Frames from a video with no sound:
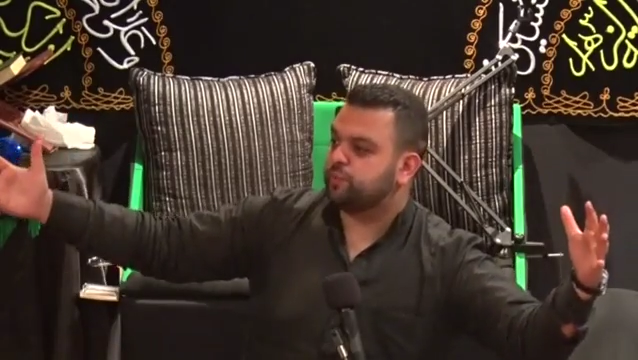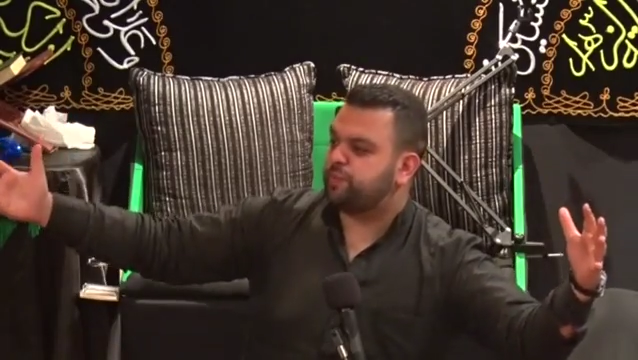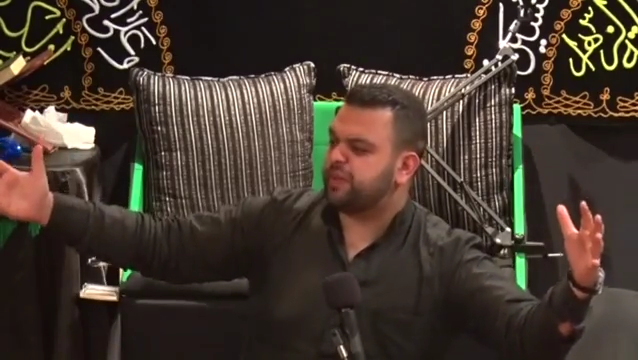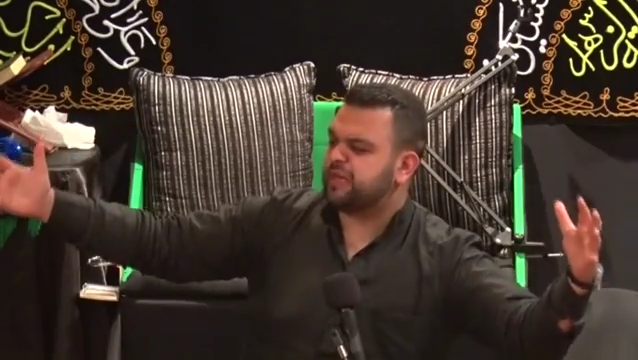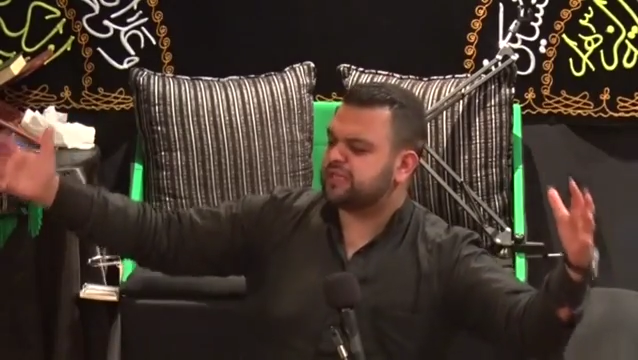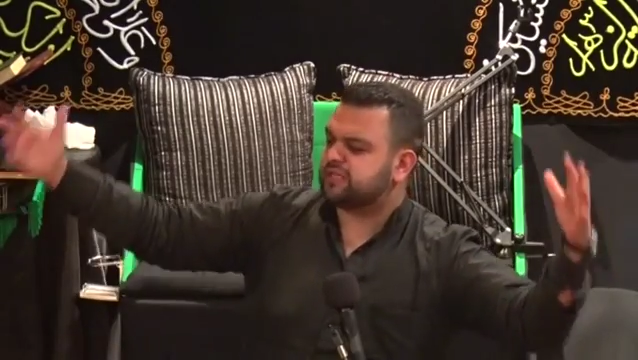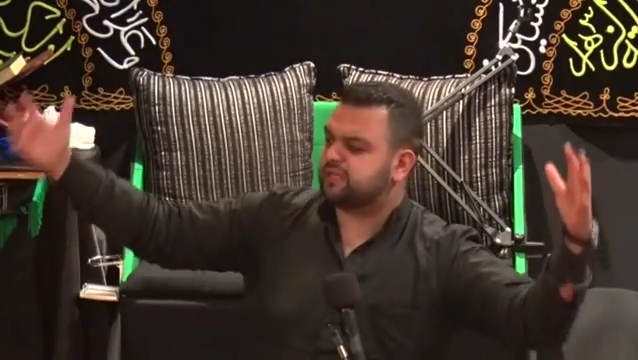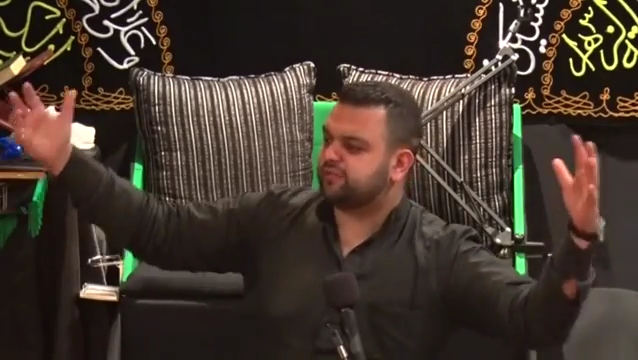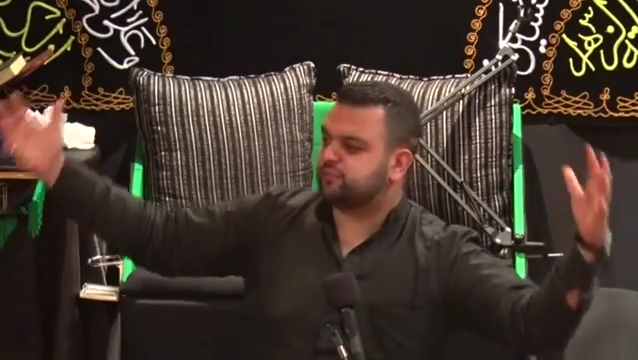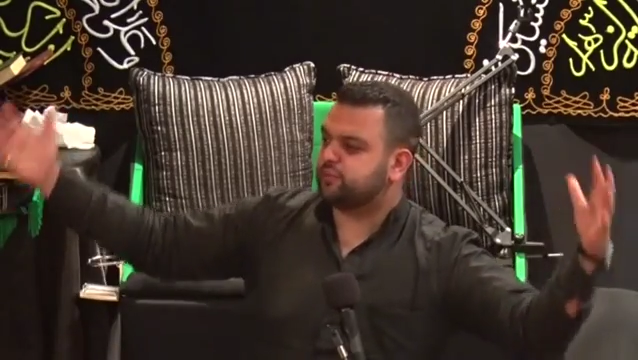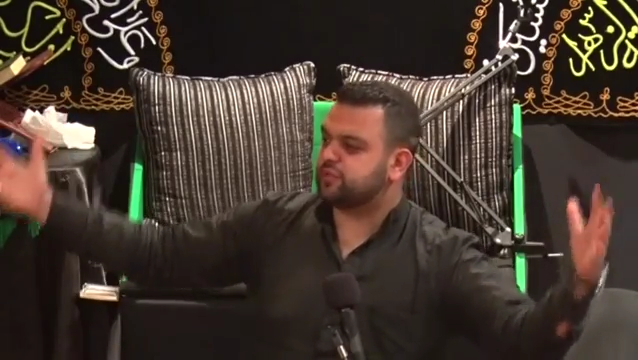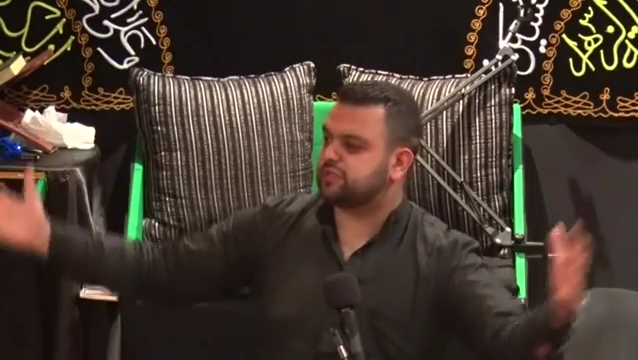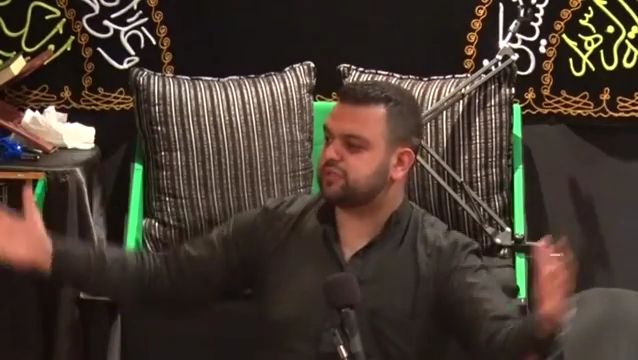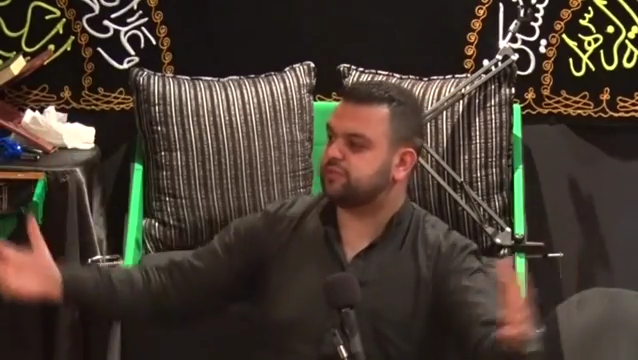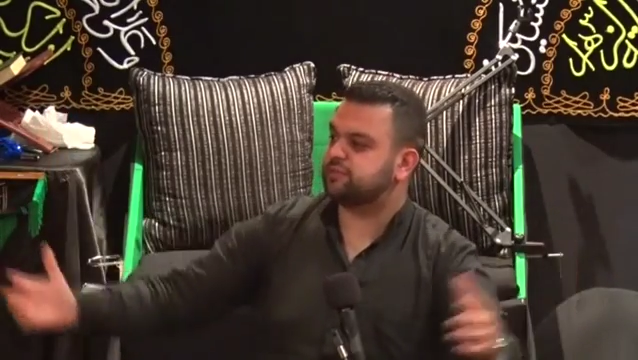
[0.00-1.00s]
best of
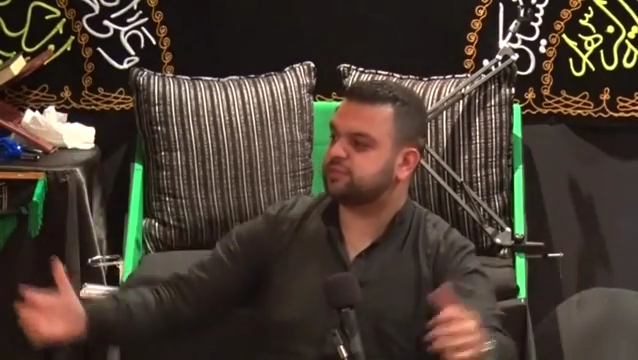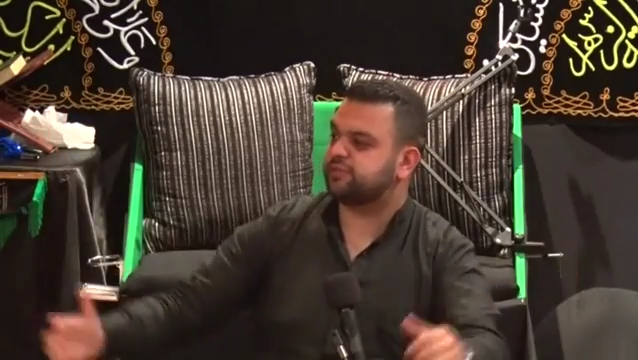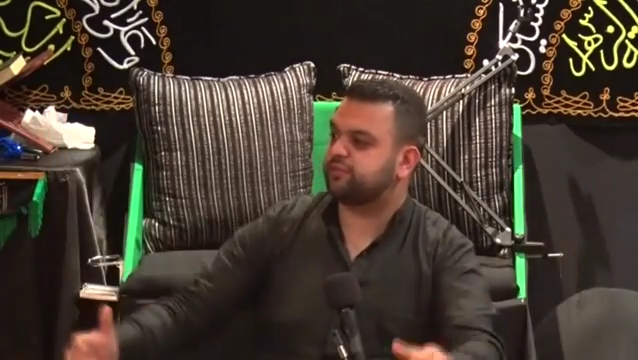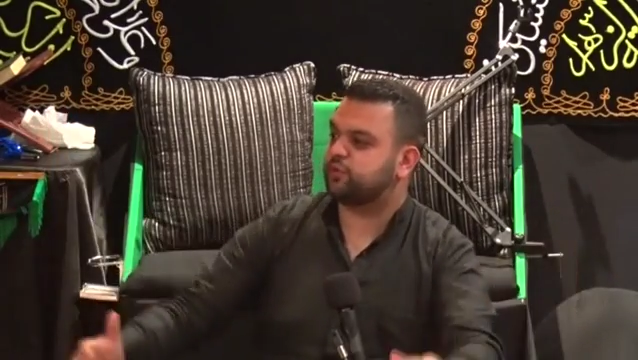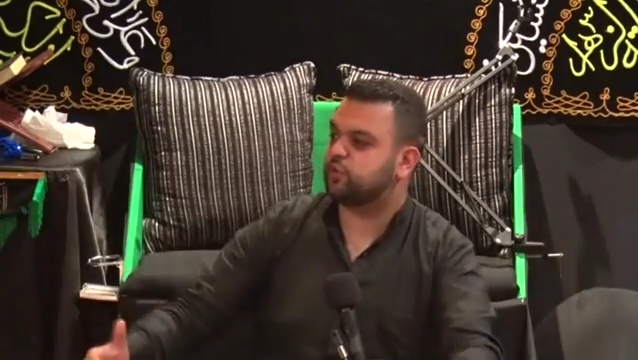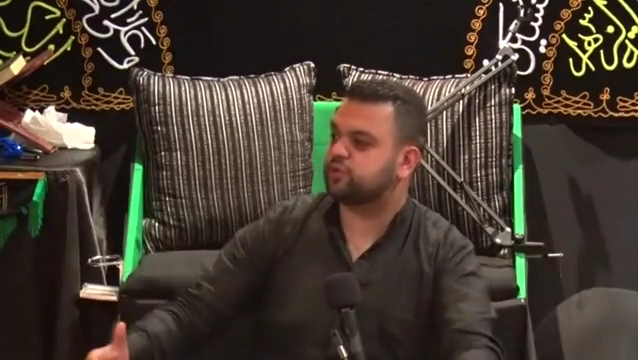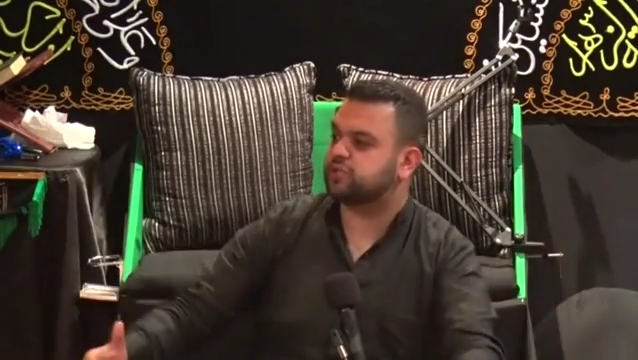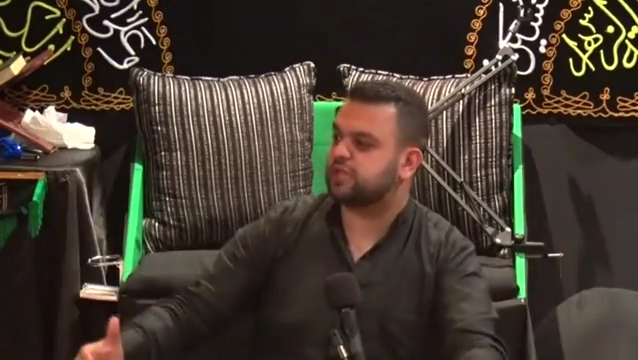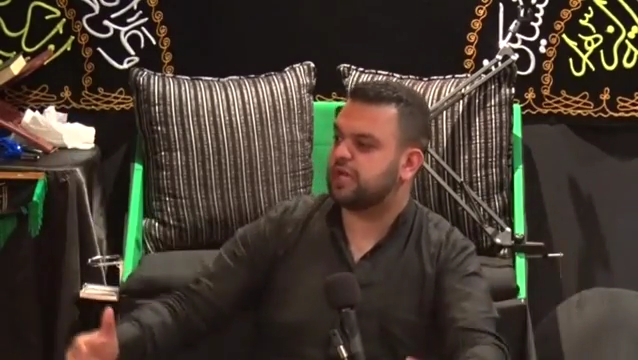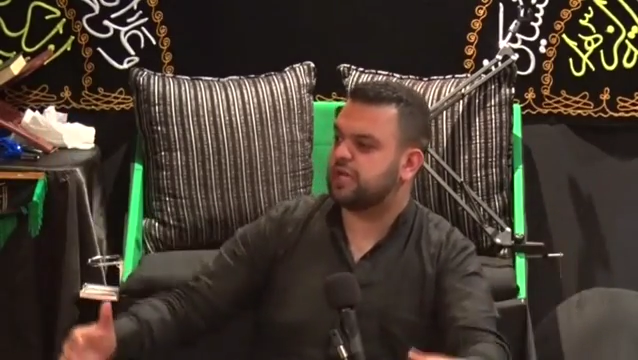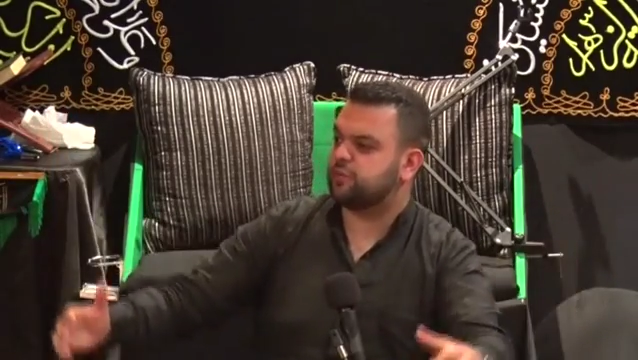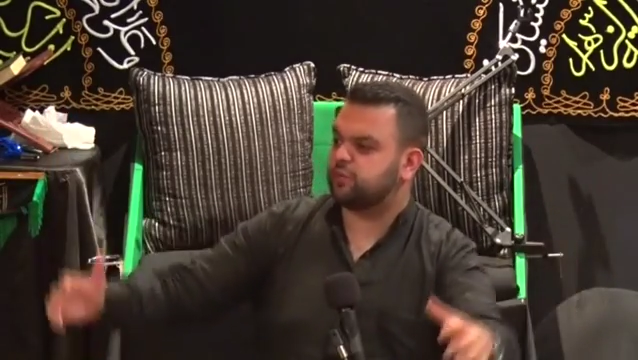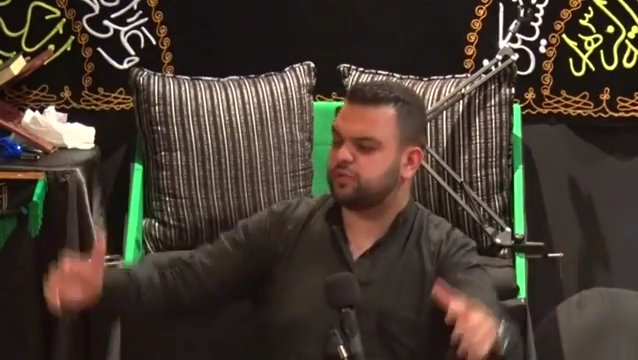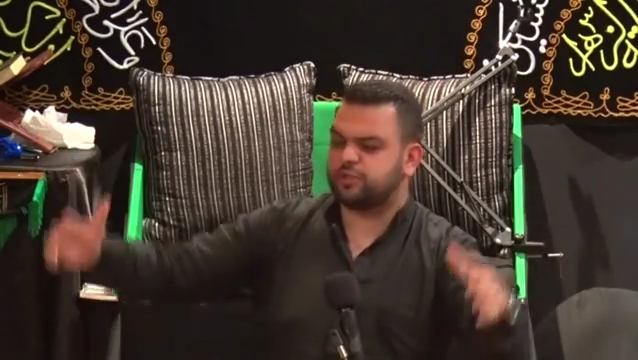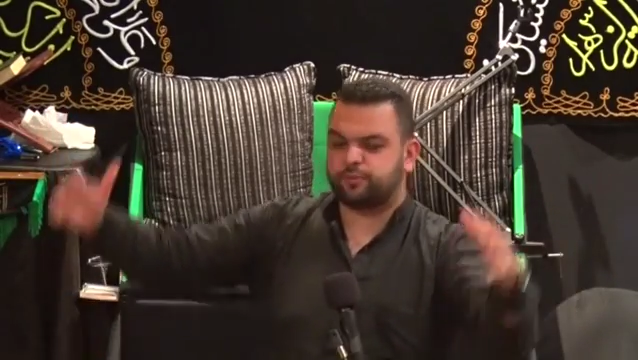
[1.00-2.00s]
Muslims of all
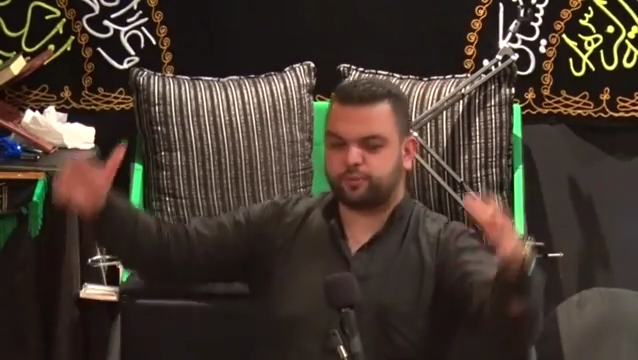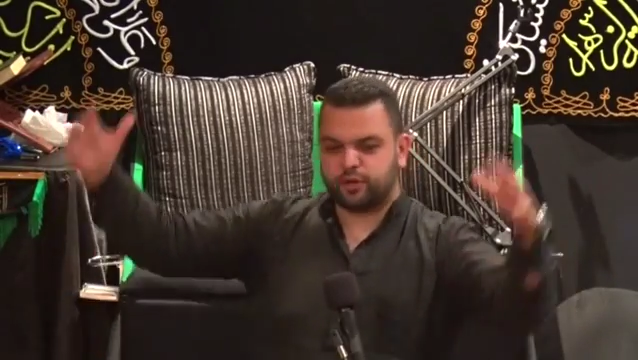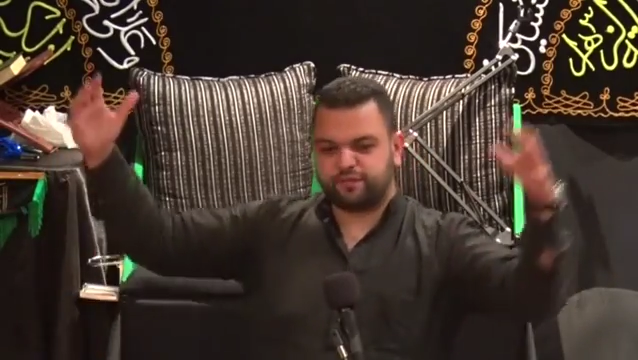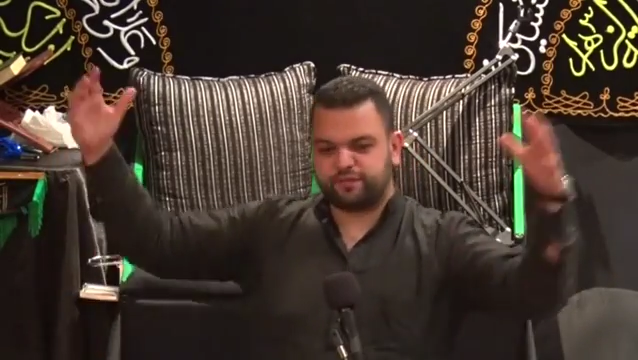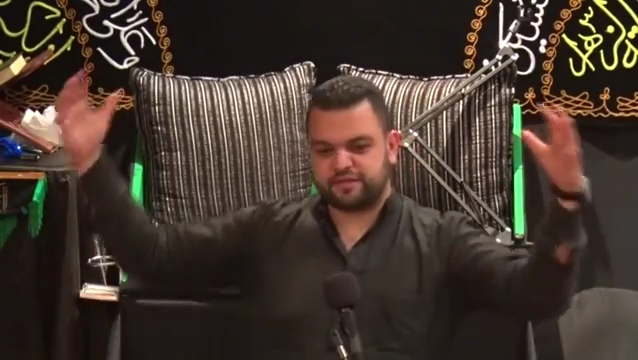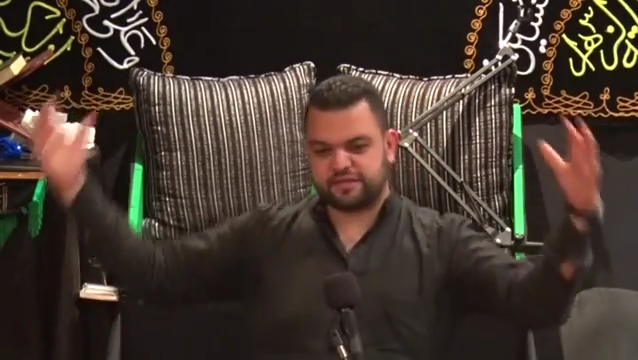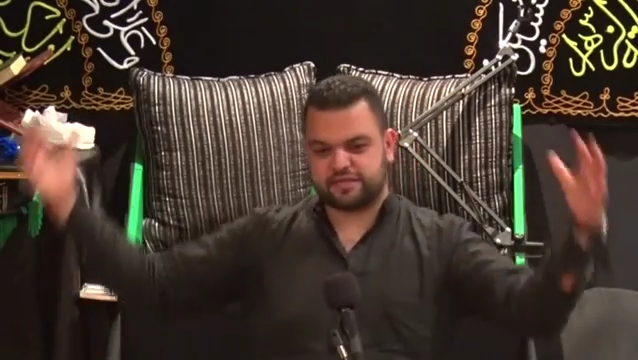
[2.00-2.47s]
time were the Prophet's